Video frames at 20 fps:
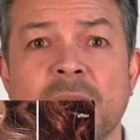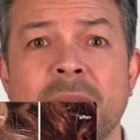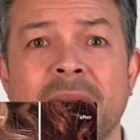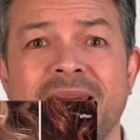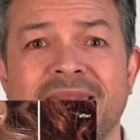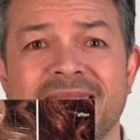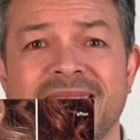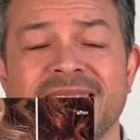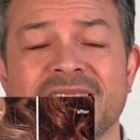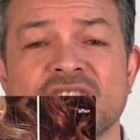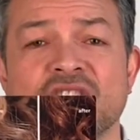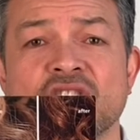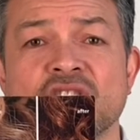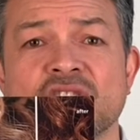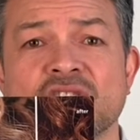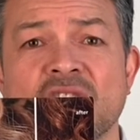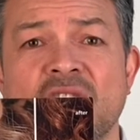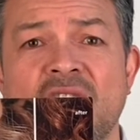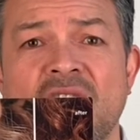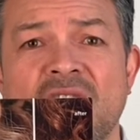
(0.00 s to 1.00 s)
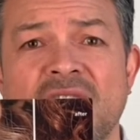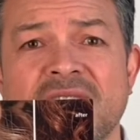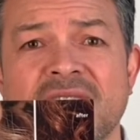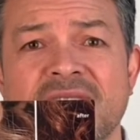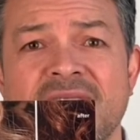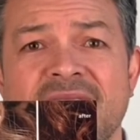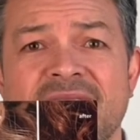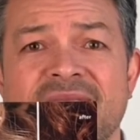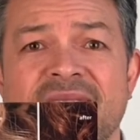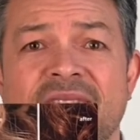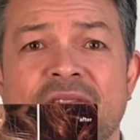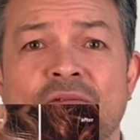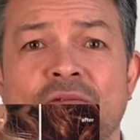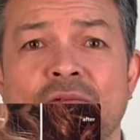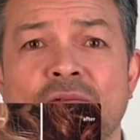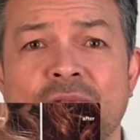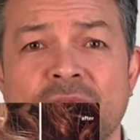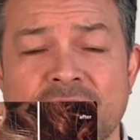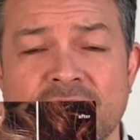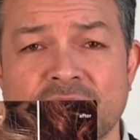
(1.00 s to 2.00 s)
that shine and that
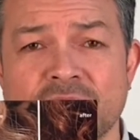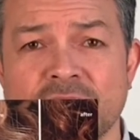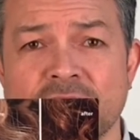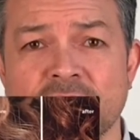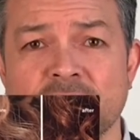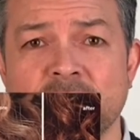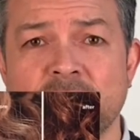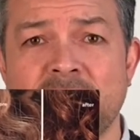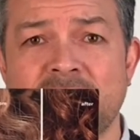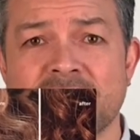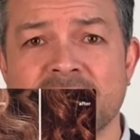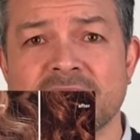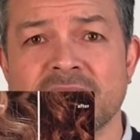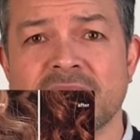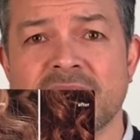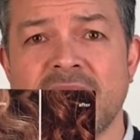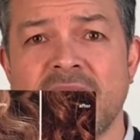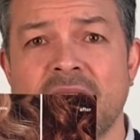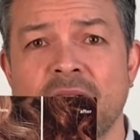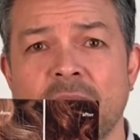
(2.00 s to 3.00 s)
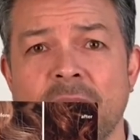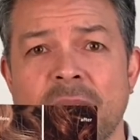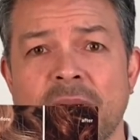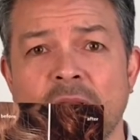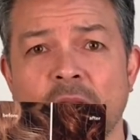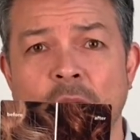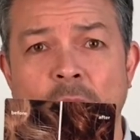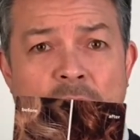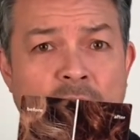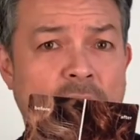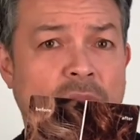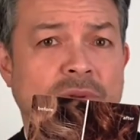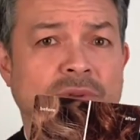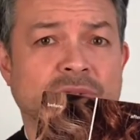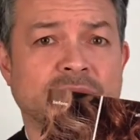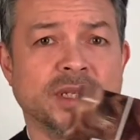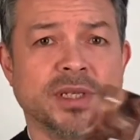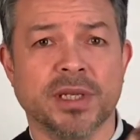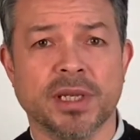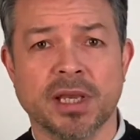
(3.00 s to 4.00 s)
richness back to the caramel or bronzy
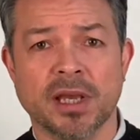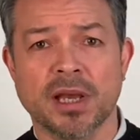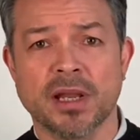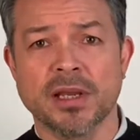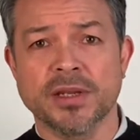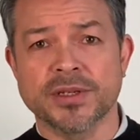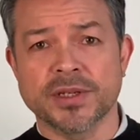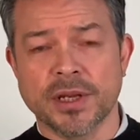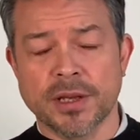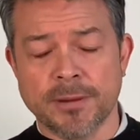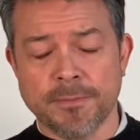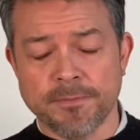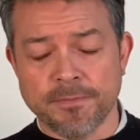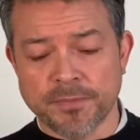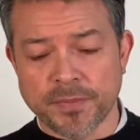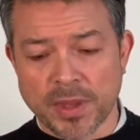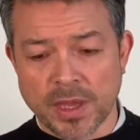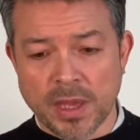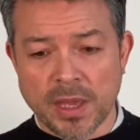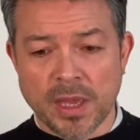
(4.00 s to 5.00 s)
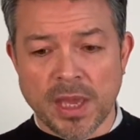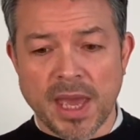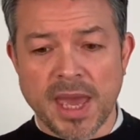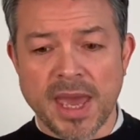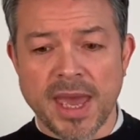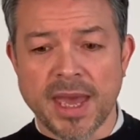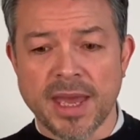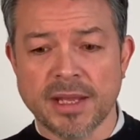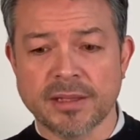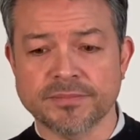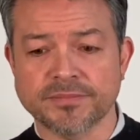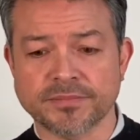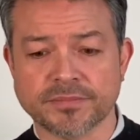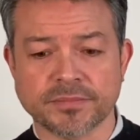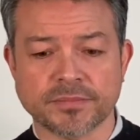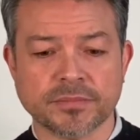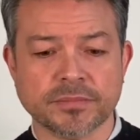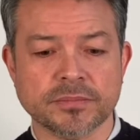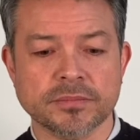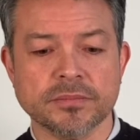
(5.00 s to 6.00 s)
coloured hair.
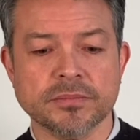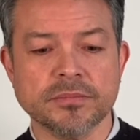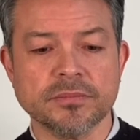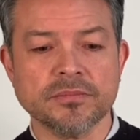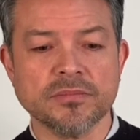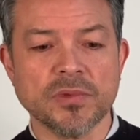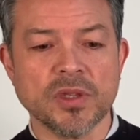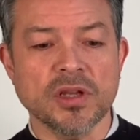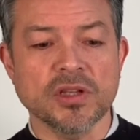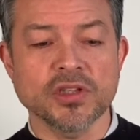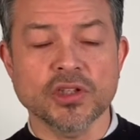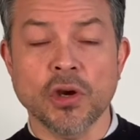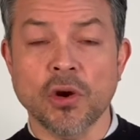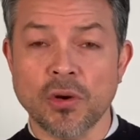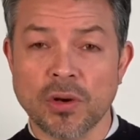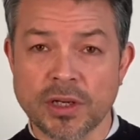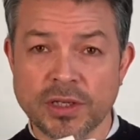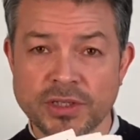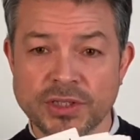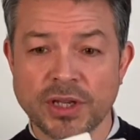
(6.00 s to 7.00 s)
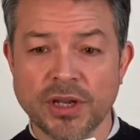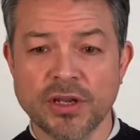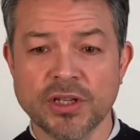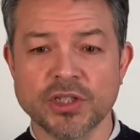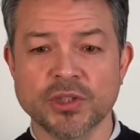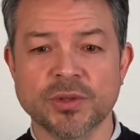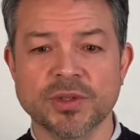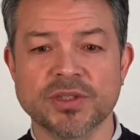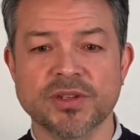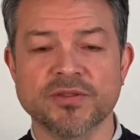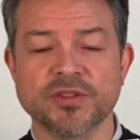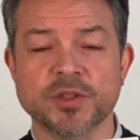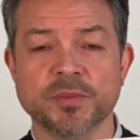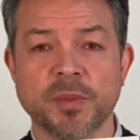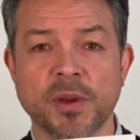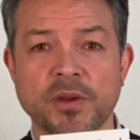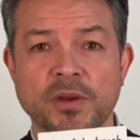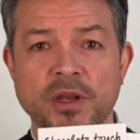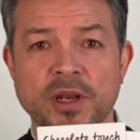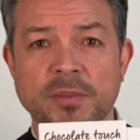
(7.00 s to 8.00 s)
Chocolate Touch, which I've spoken
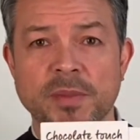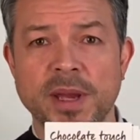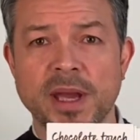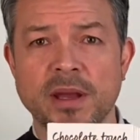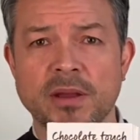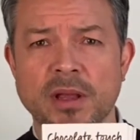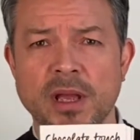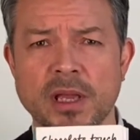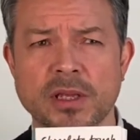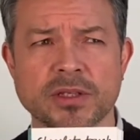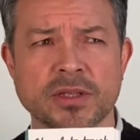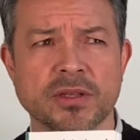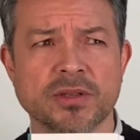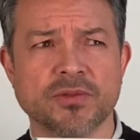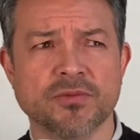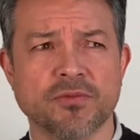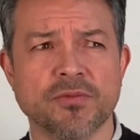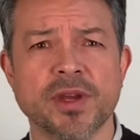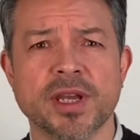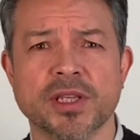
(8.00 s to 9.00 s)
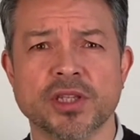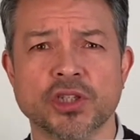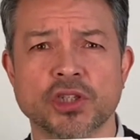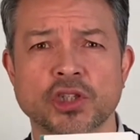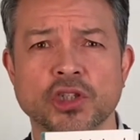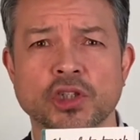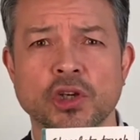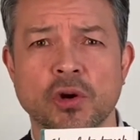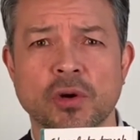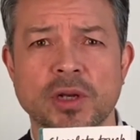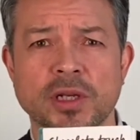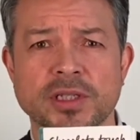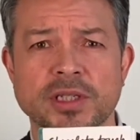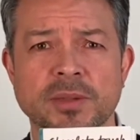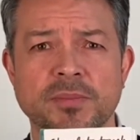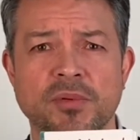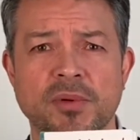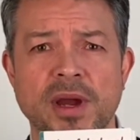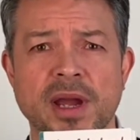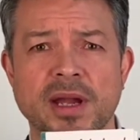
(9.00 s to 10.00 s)
about. So there's rich chocolatey
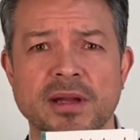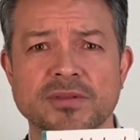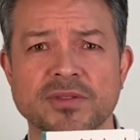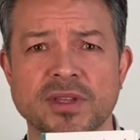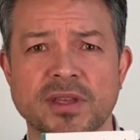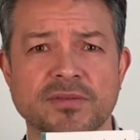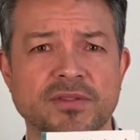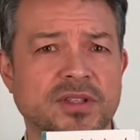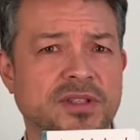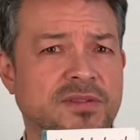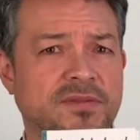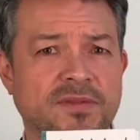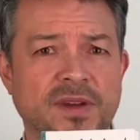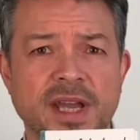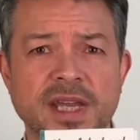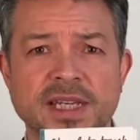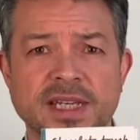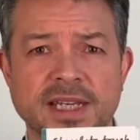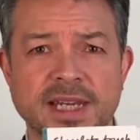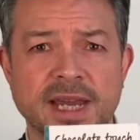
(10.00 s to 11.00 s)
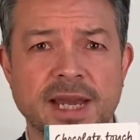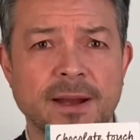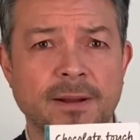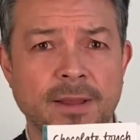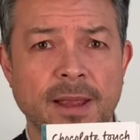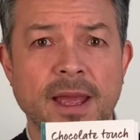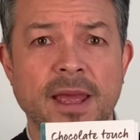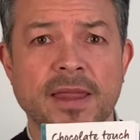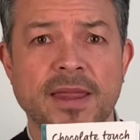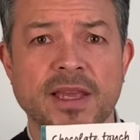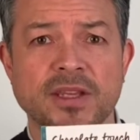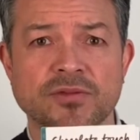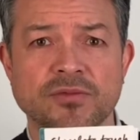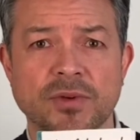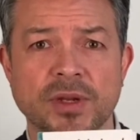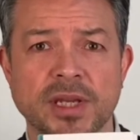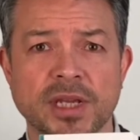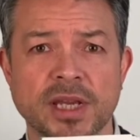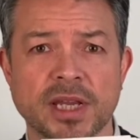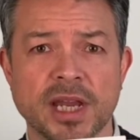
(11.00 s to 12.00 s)
browns that have just faded out. That's really going
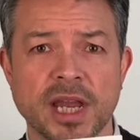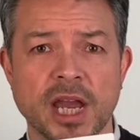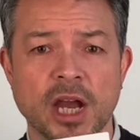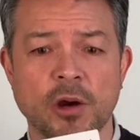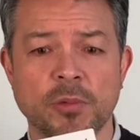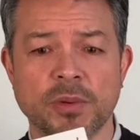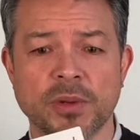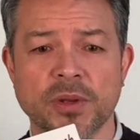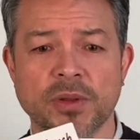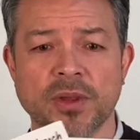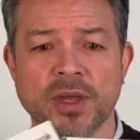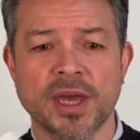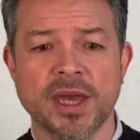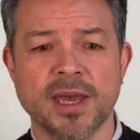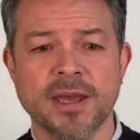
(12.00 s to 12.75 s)
to help you there.